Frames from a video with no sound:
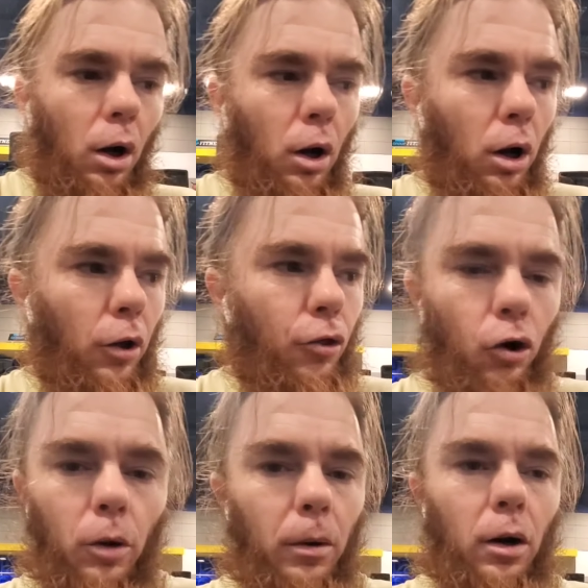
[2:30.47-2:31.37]
a
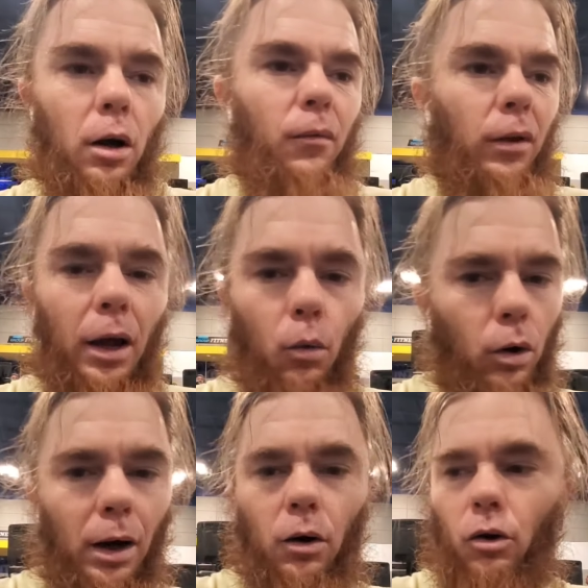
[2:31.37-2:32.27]
thirty minute of leg
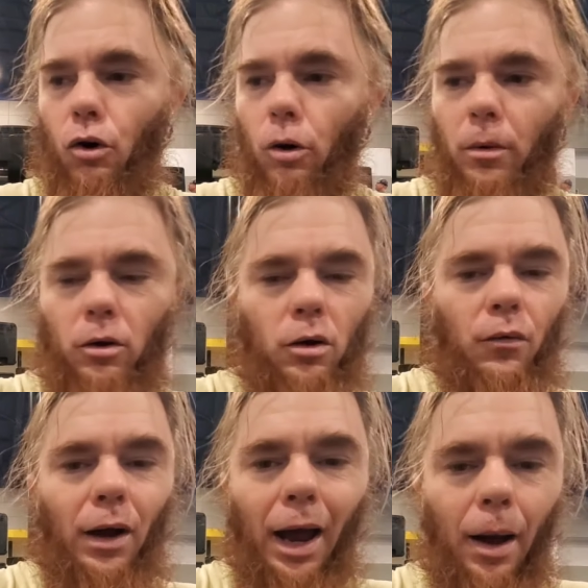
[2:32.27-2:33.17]
workout, or thirty minutes of
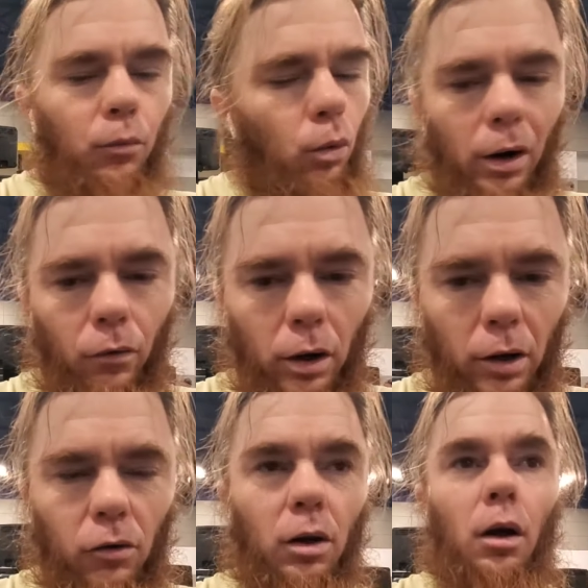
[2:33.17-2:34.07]
abs, whatever it
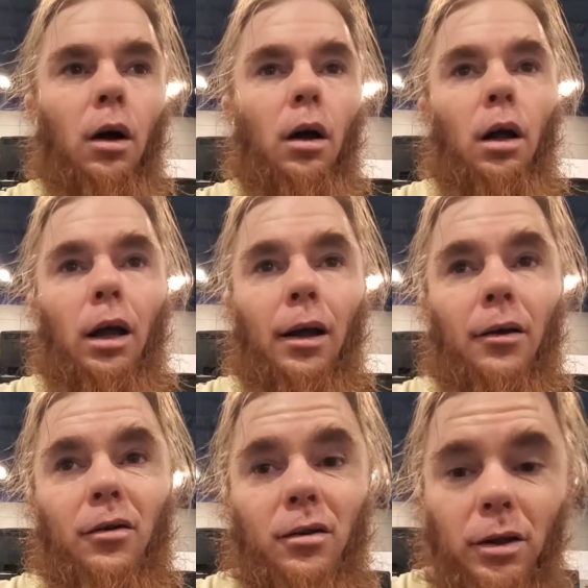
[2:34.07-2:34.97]
is, is
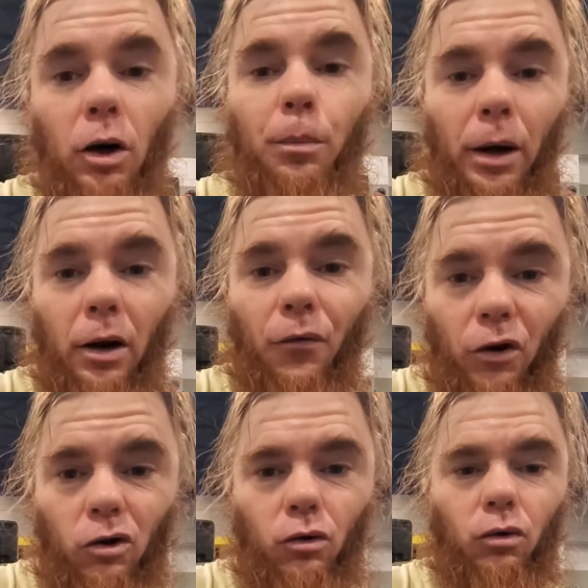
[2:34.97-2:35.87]
still
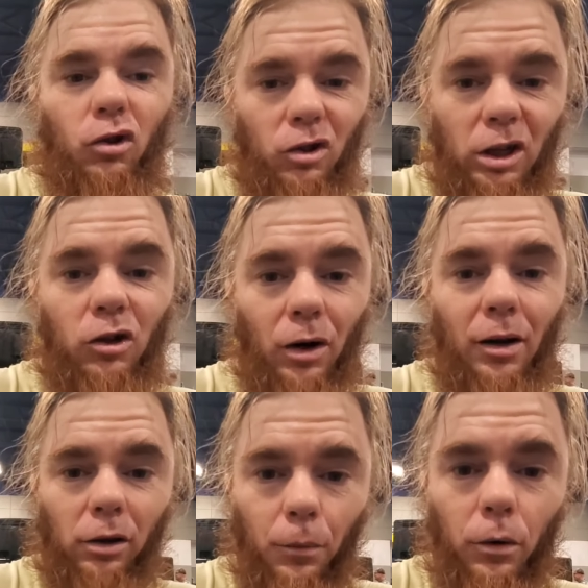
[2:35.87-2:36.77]
beneficial. Just get your
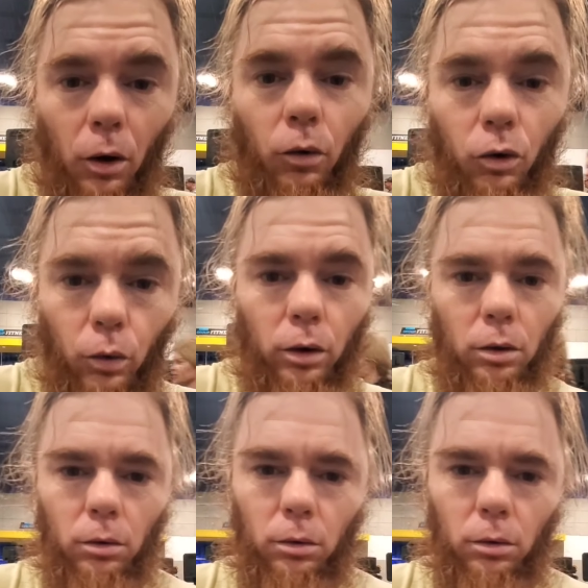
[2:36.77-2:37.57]
ass up and go and do it.